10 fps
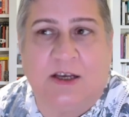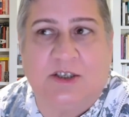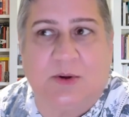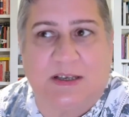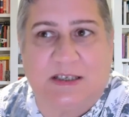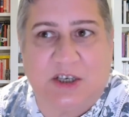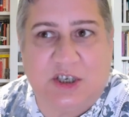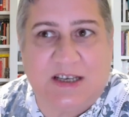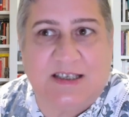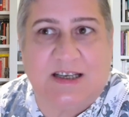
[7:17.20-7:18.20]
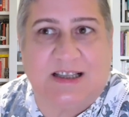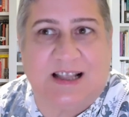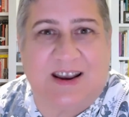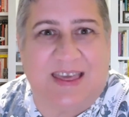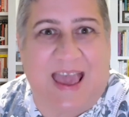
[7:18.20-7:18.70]
So I suggest that a
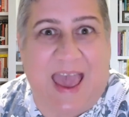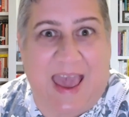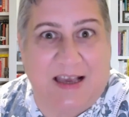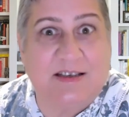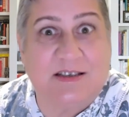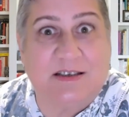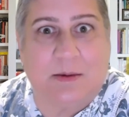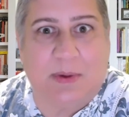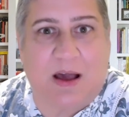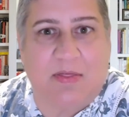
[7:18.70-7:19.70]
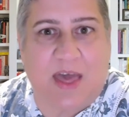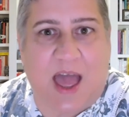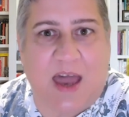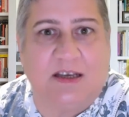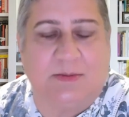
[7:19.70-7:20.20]
lot of the angst about
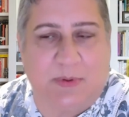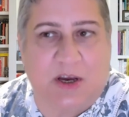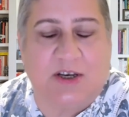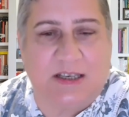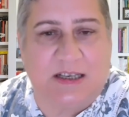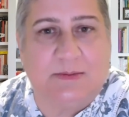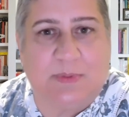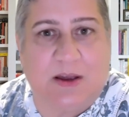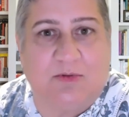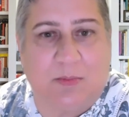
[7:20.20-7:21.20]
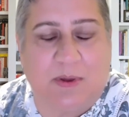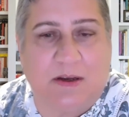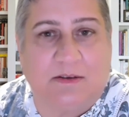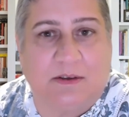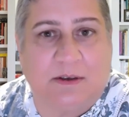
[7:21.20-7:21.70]
that is because it is being
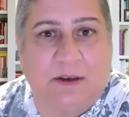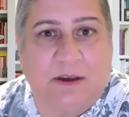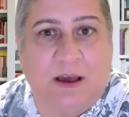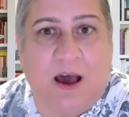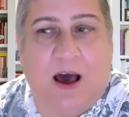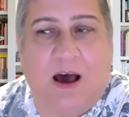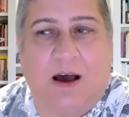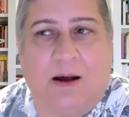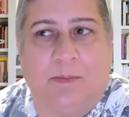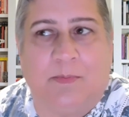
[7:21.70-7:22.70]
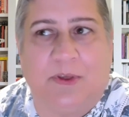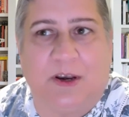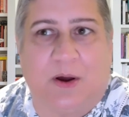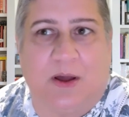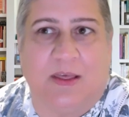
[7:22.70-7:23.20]
repealed, um, you
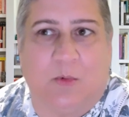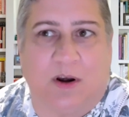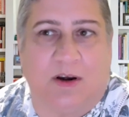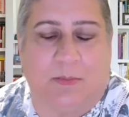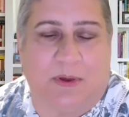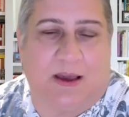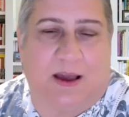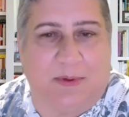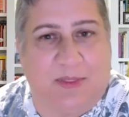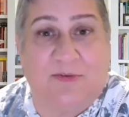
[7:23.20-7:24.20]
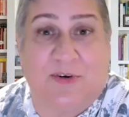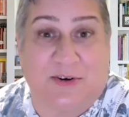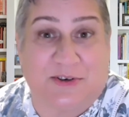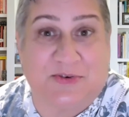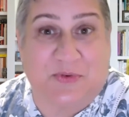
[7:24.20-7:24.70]
know, and they wanted to be, I mean, the
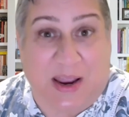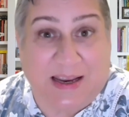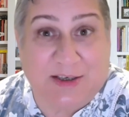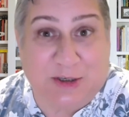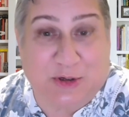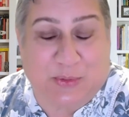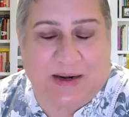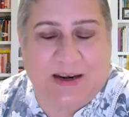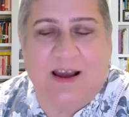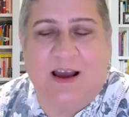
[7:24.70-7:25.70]
first, right, to do it.